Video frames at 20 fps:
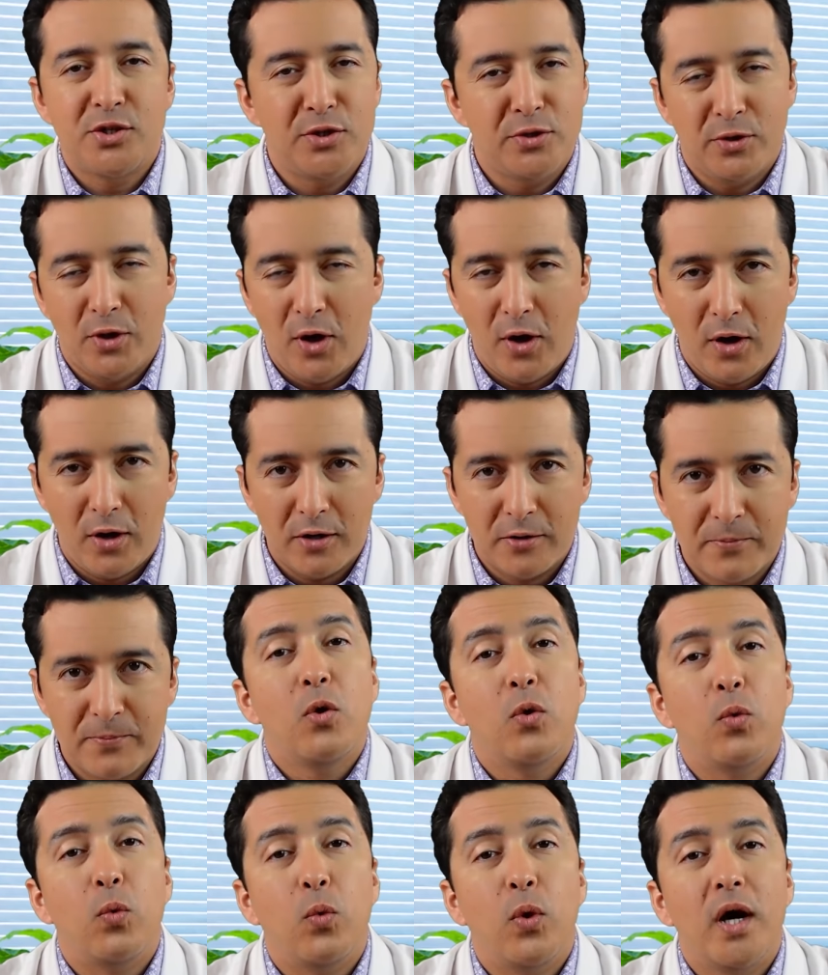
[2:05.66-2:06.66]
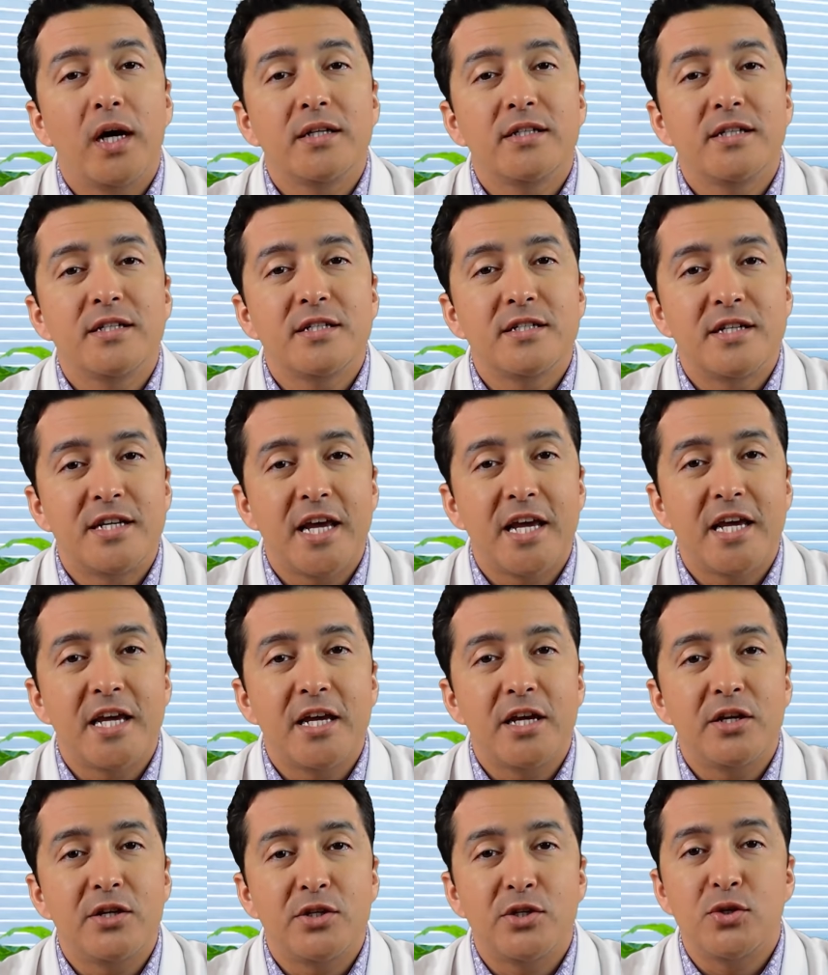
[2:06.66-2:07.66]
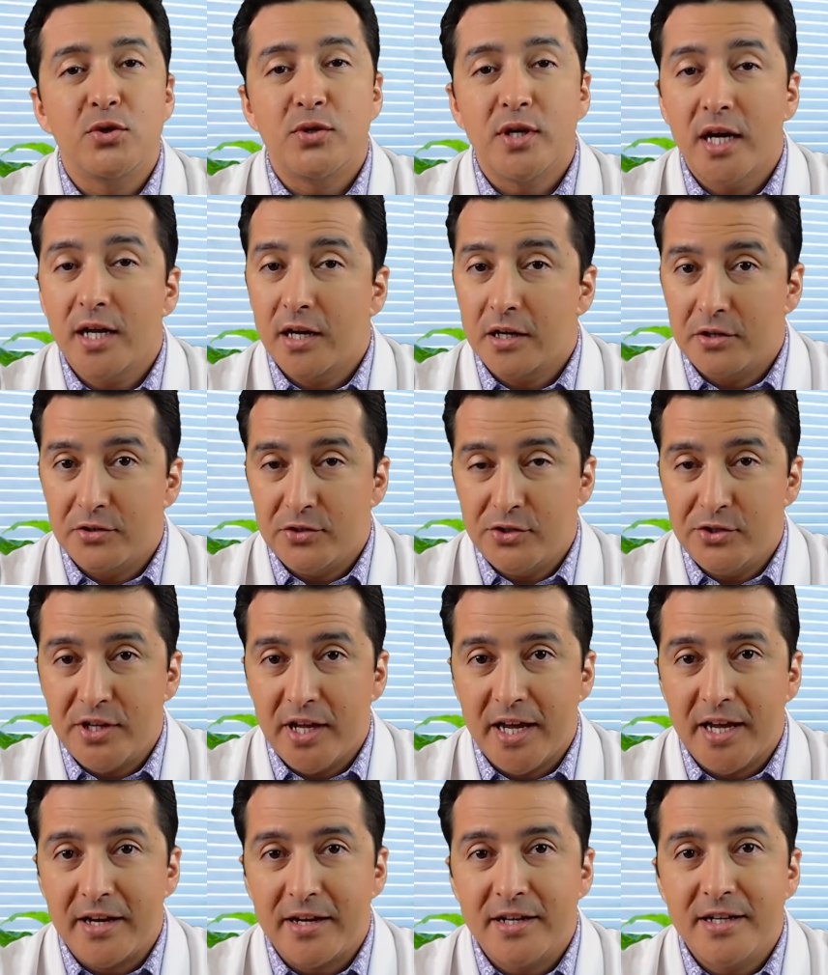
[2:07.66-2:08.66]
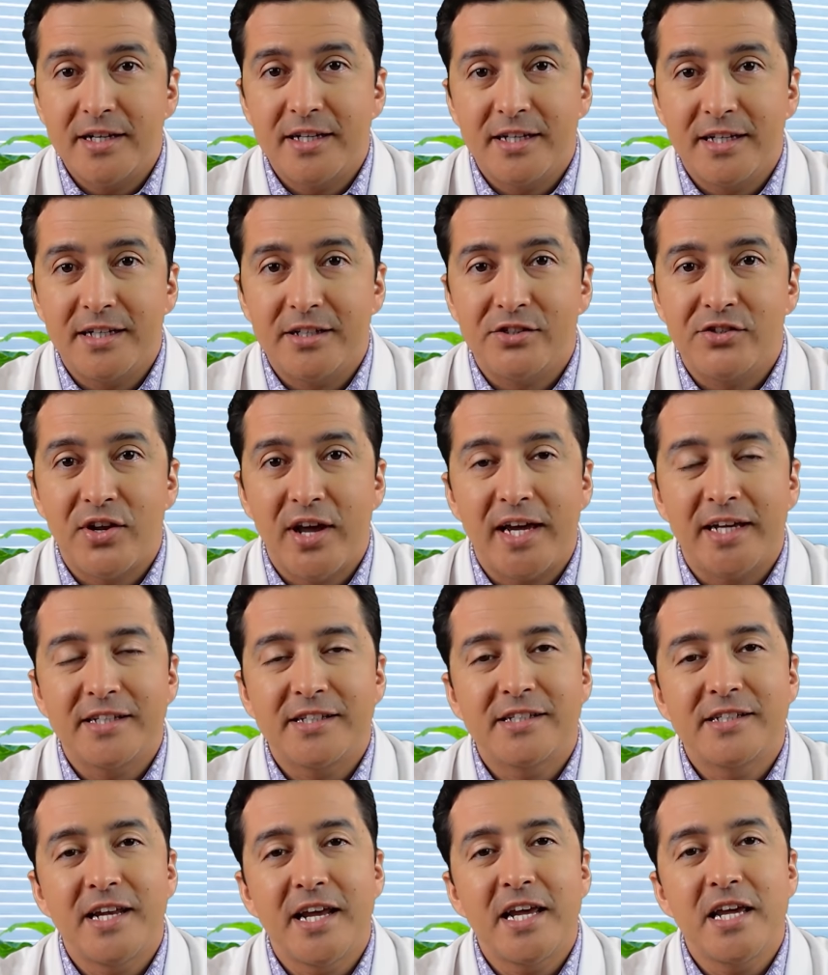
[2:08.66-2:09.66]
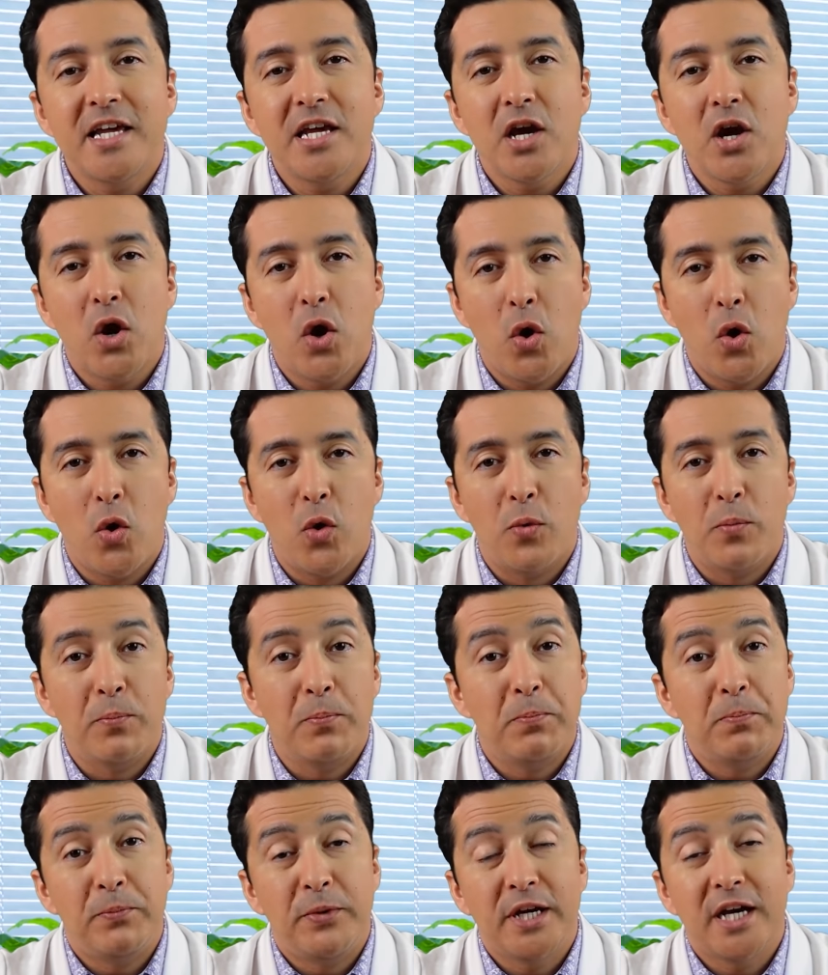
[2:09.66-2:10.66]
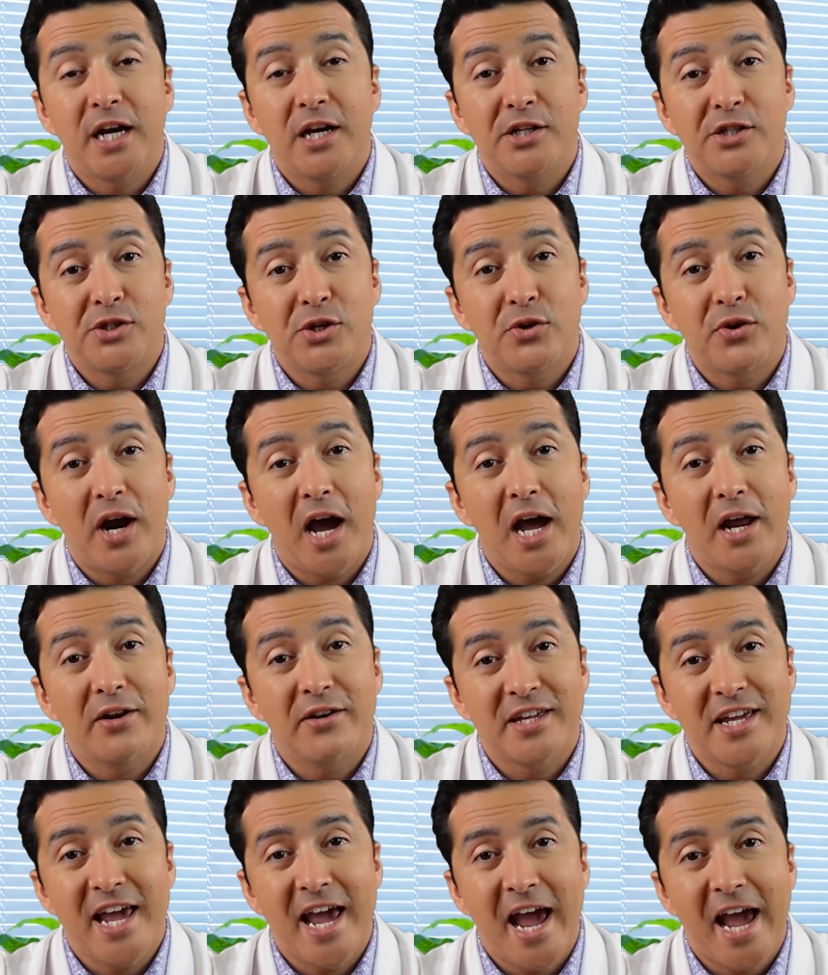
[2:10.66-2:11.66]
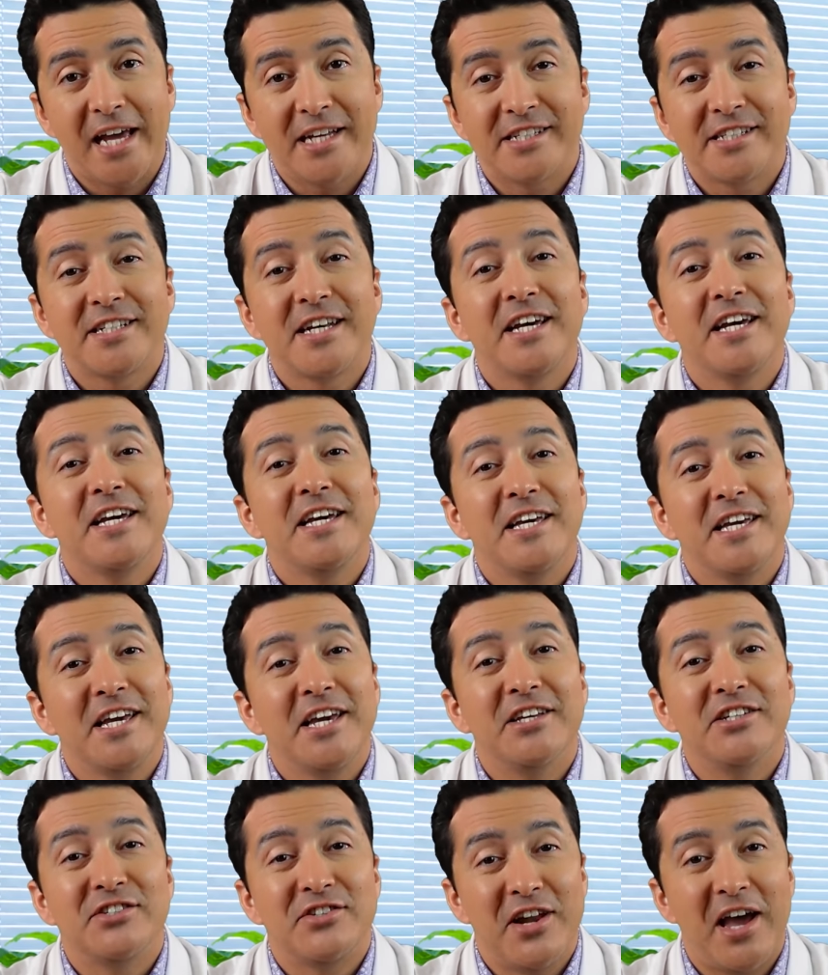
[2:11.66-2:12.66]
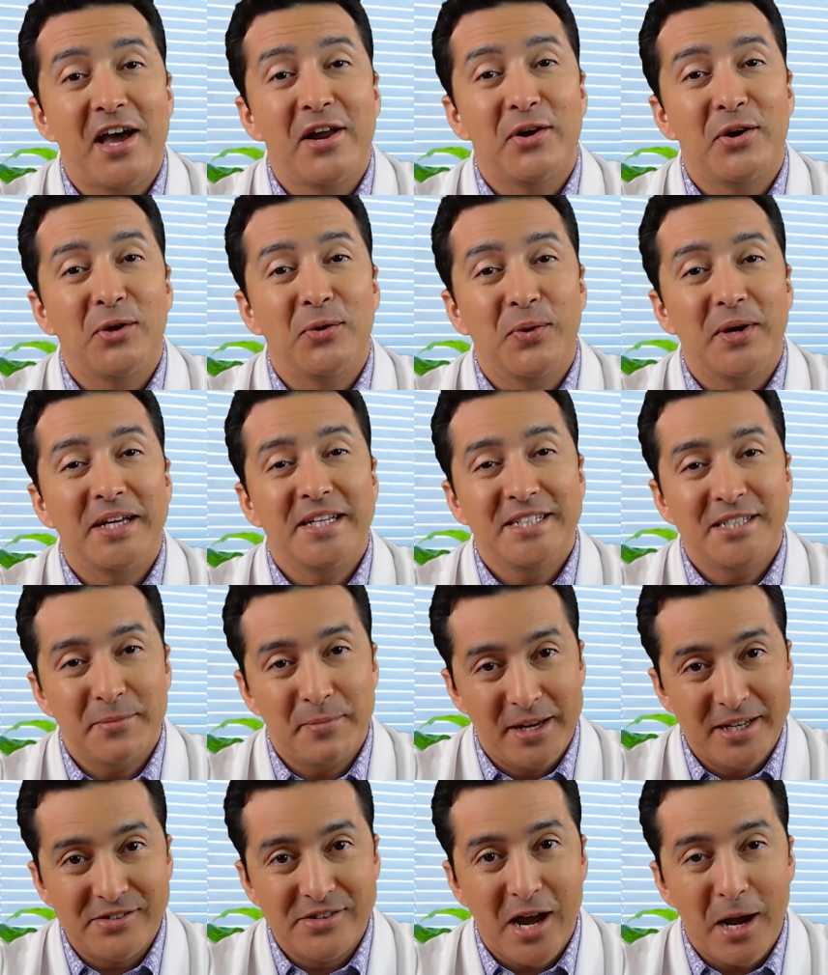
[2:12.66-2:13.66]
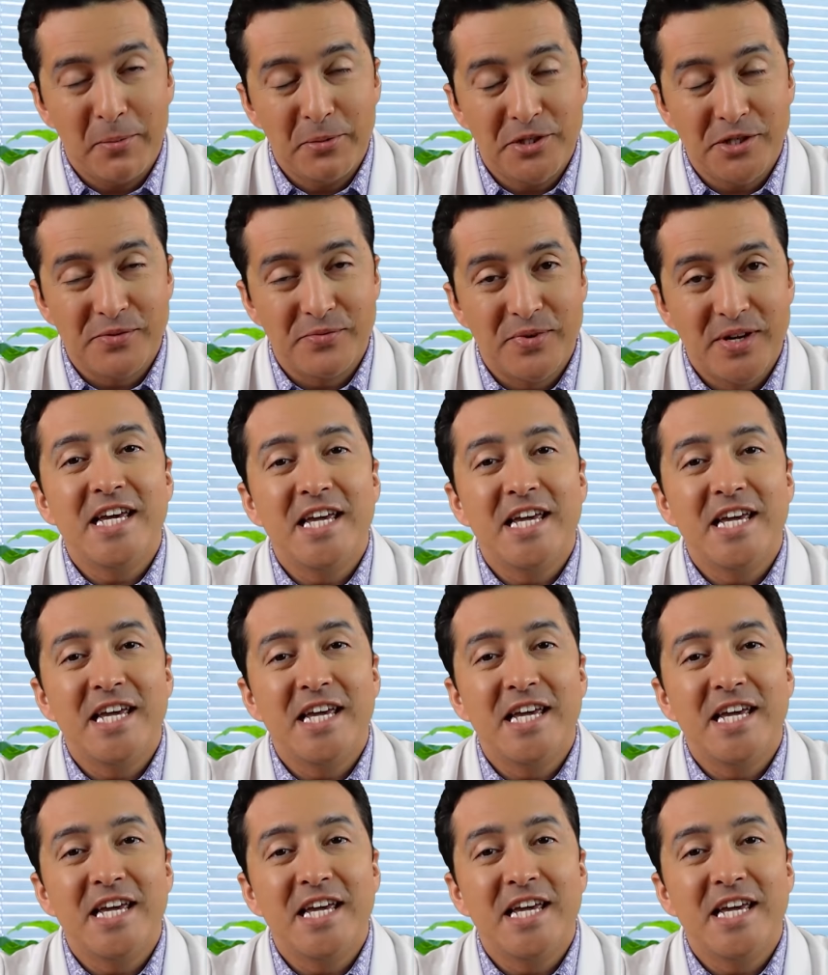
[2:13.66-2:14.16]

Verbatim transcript: too long. What they do not understand is that staying home because you're out of gas is not always the best option.